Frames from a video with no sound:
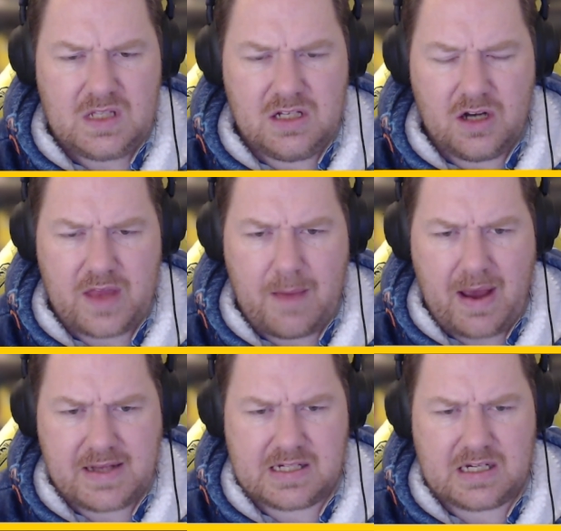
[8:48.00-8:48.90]
And they
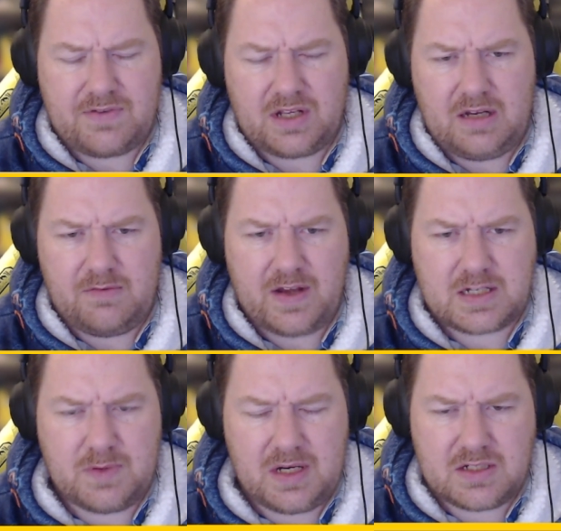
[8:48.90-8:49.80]
made significant
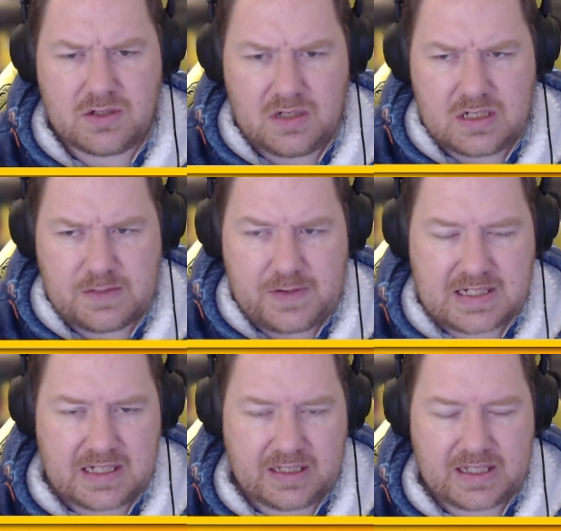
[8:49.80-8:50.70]
investment into
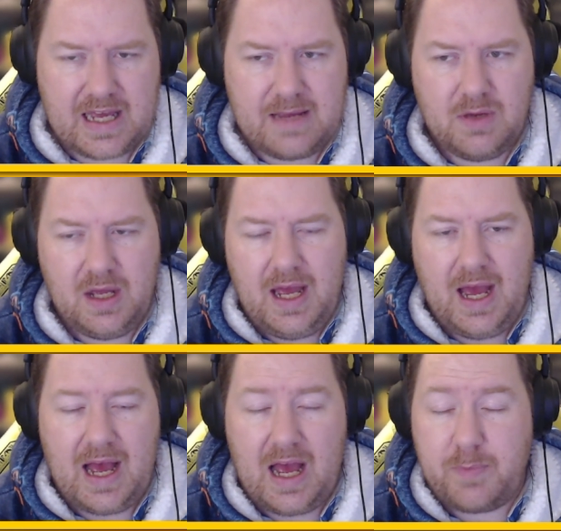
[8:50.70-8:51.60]
fixing the game,
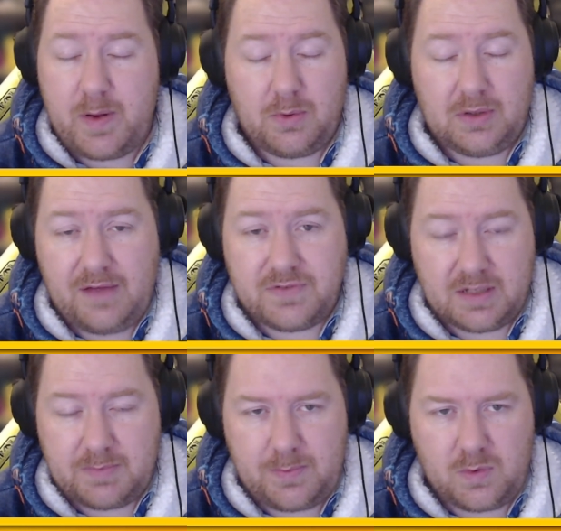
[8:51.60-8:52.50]
and people loved
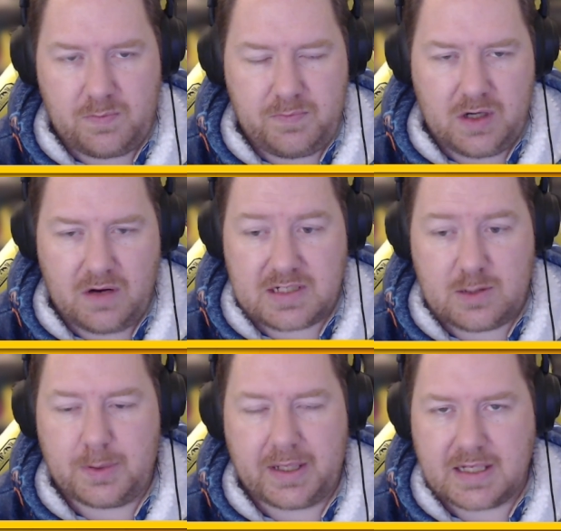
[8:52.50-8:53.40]
it. People, are
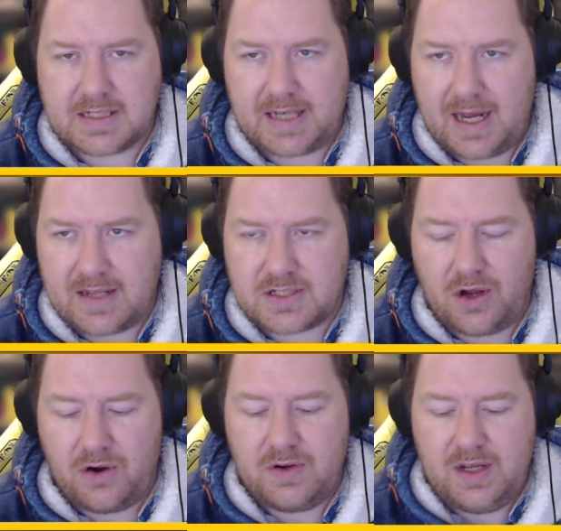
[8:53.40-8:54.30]
still playing it today.
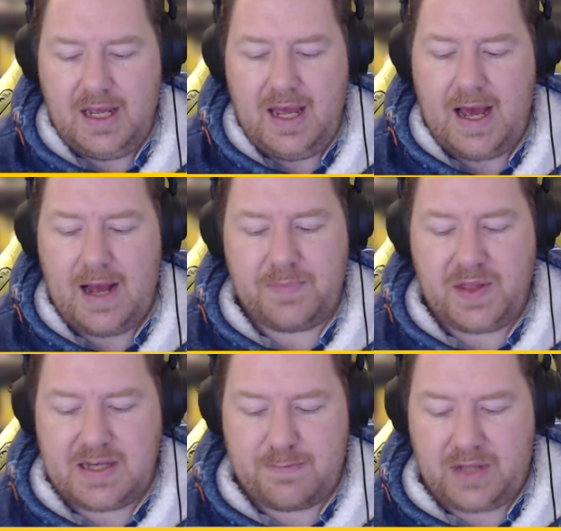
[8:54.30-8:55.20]
So
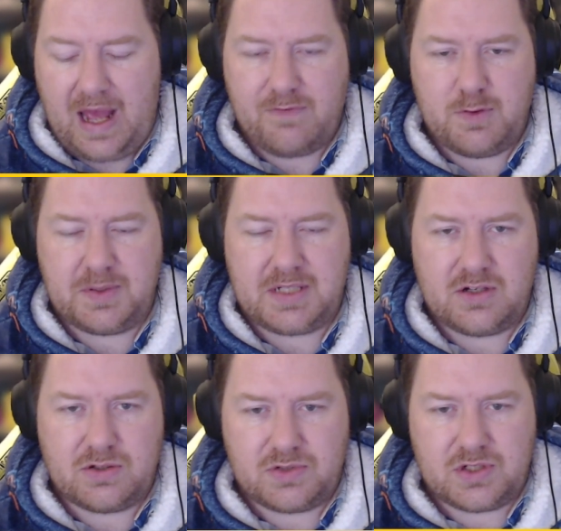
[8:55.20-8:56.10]
they definitely have the
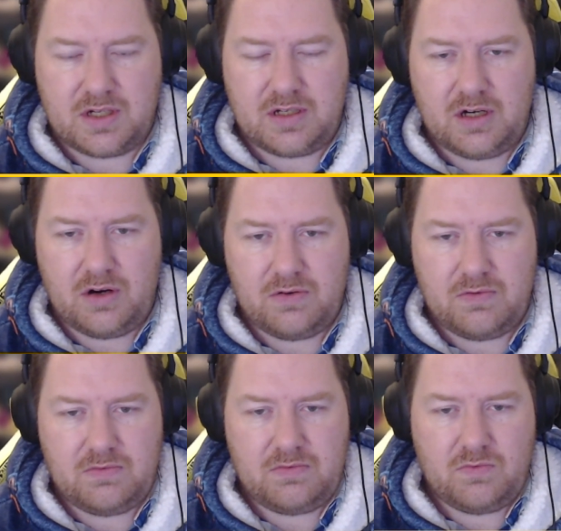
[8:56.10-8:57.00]
potential
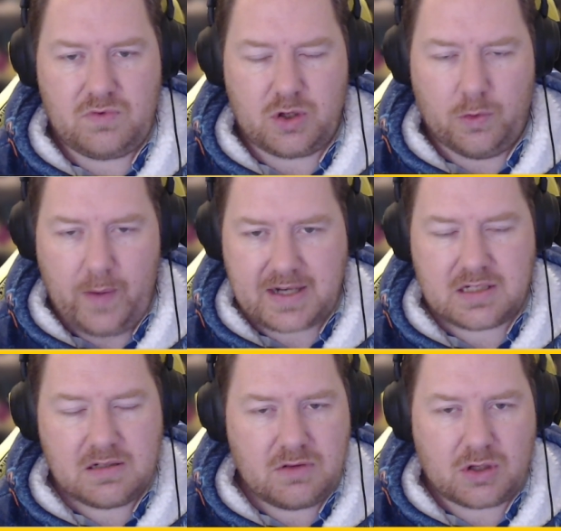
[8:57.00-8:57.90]
to,
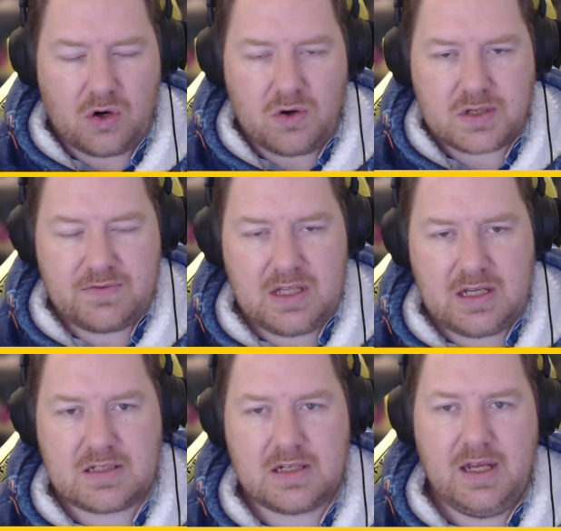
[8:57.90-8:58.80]
correct the course of
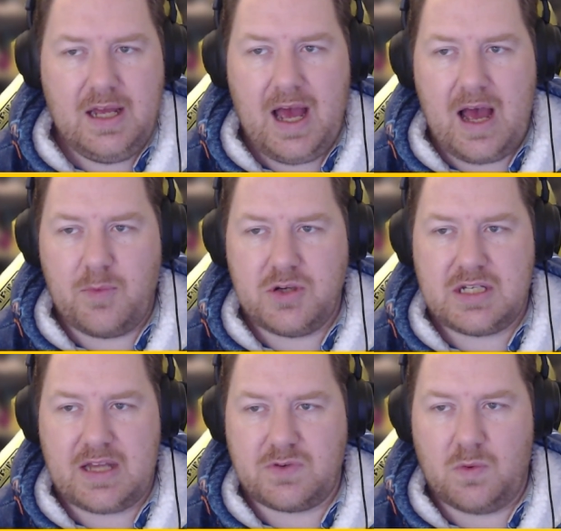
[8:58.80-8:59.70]
things. We
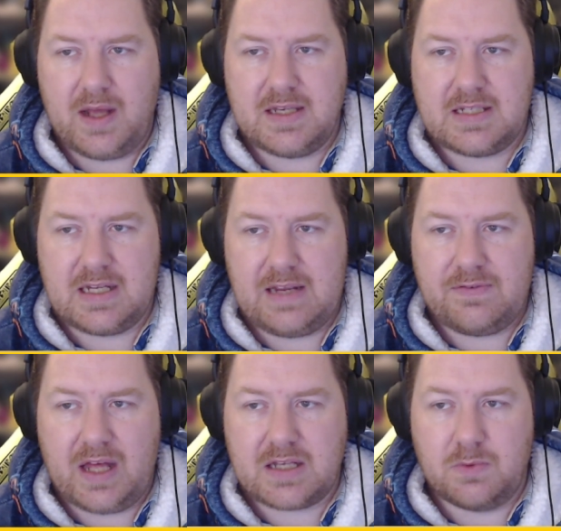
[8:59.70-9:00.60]
just have to wait and see
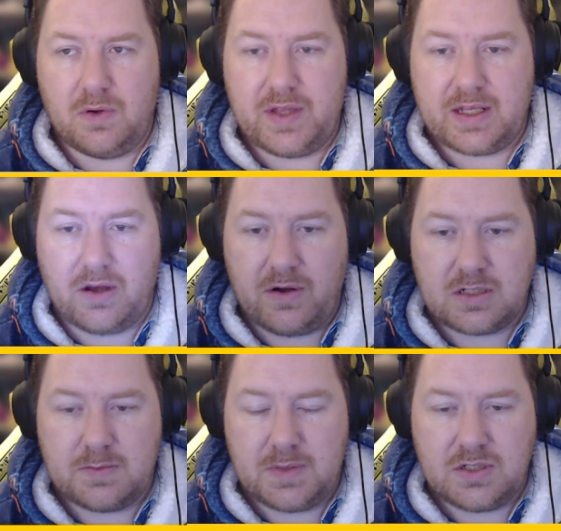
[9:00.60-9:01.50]
if that's what they're
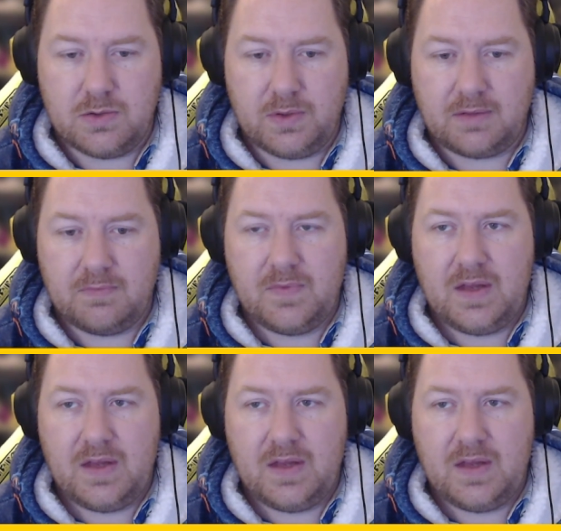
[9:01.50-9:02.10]
going to be doing,